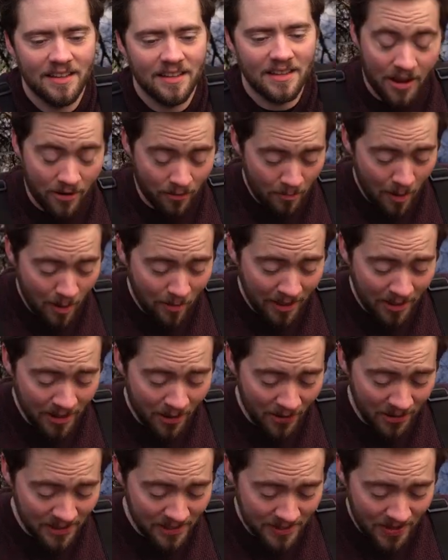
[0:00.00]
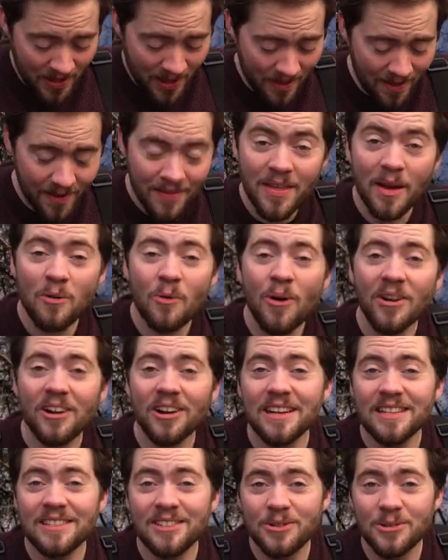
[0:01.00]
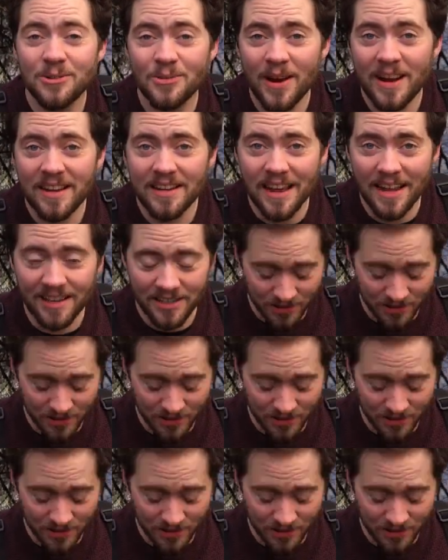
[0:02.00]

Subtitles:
Now you've probably noticed that water is great at